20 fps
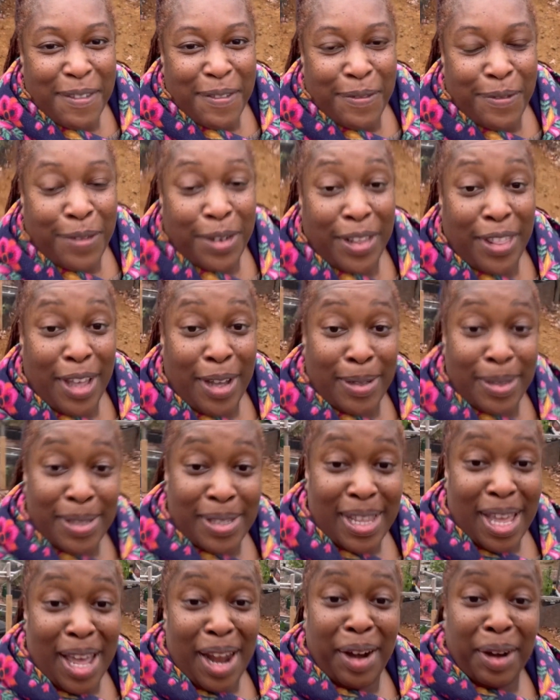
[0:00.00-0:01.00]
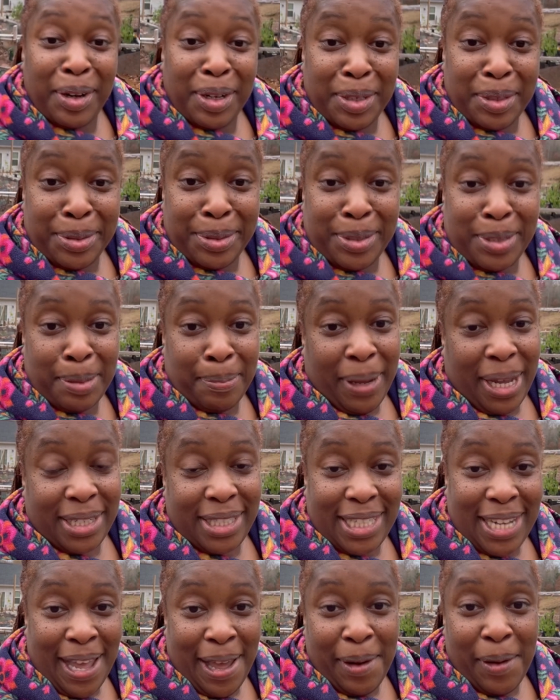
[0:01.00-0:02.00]
For those that are new to my
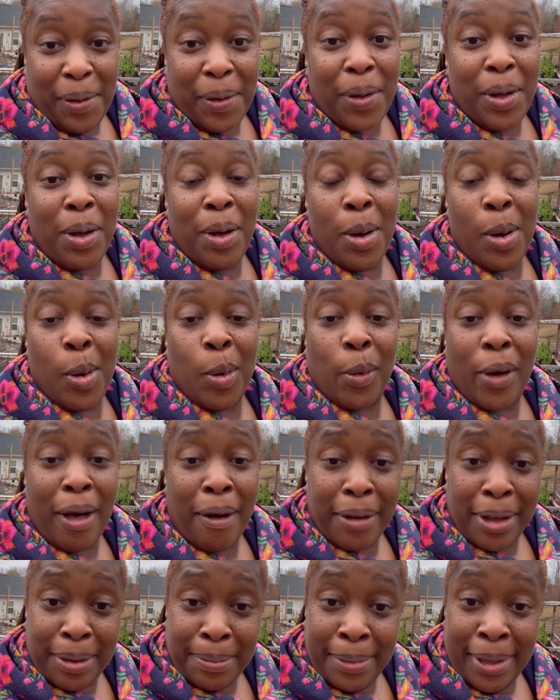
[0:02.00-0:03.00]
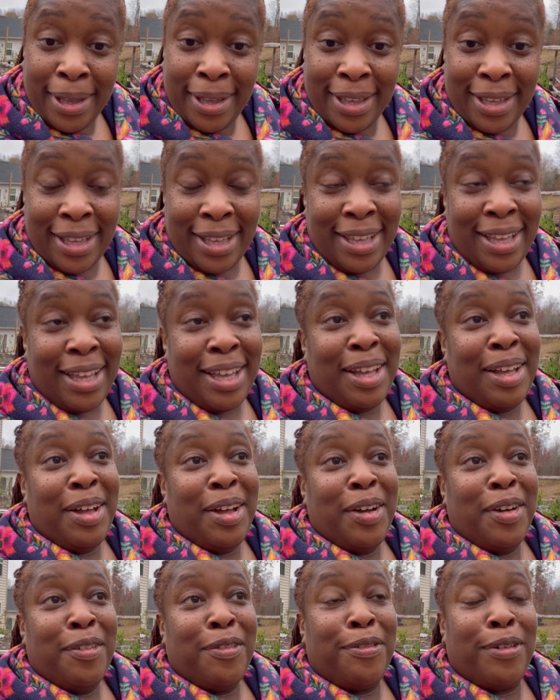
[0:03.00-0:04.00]
channel, welcome.
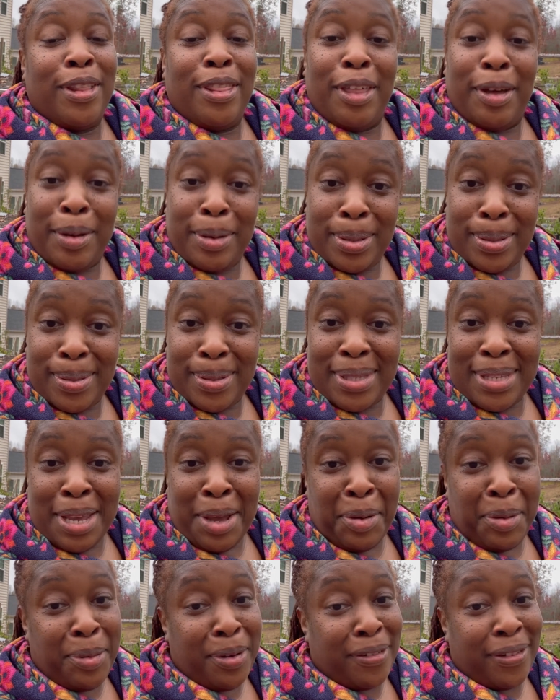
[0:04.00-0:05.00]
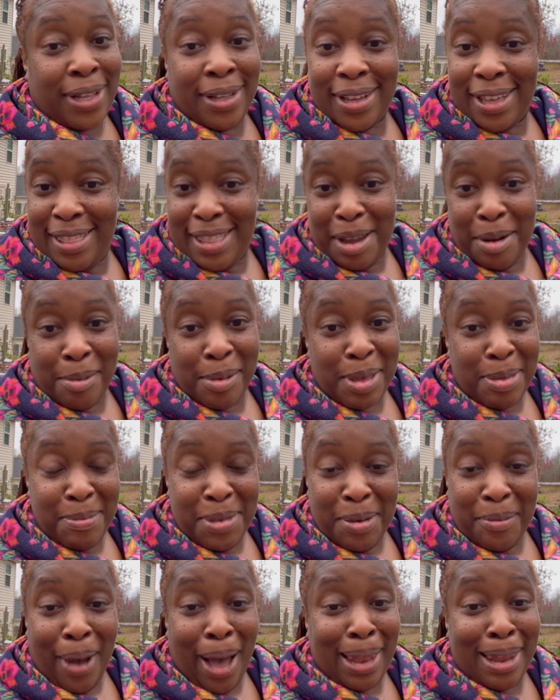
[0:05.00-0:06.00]
For those who have hung in there with me
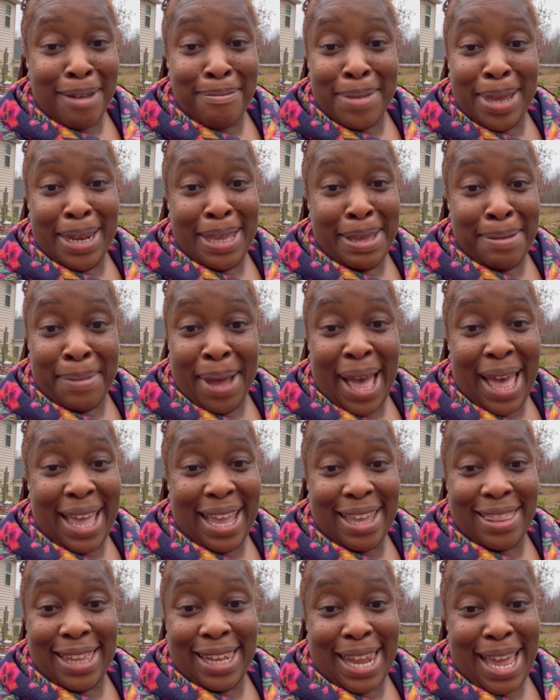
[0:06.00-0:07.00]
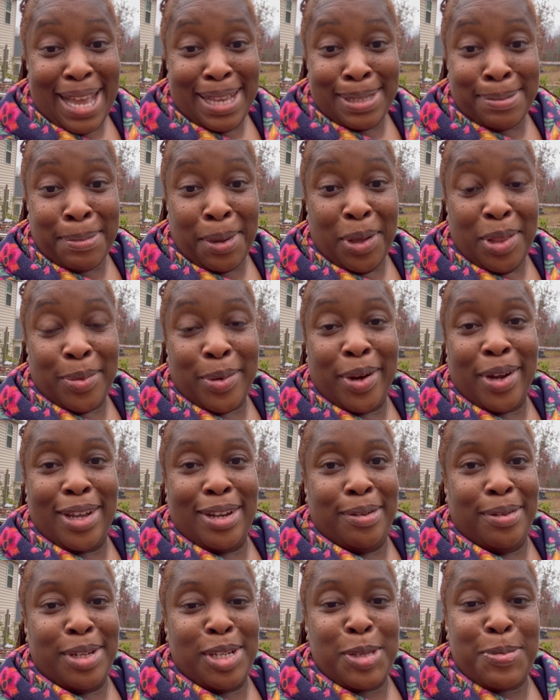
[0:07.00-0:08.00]
while I've been MIA the last month working
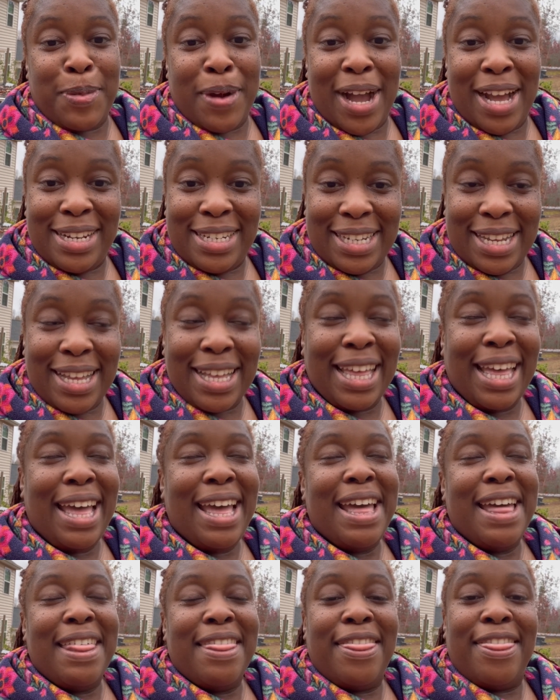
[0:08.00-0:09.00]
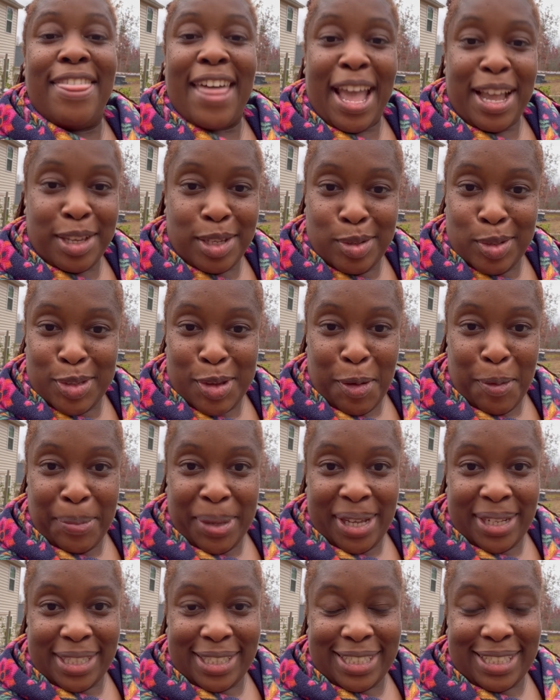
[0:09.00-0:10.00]
on this project, thank you so
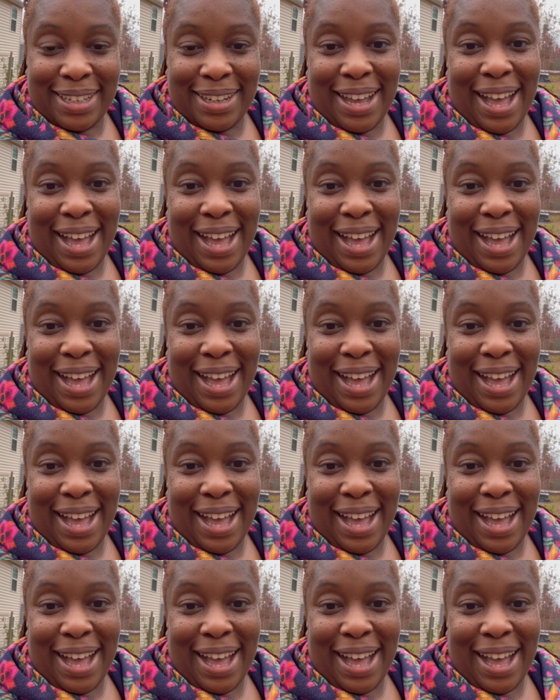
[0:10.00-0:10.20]
much.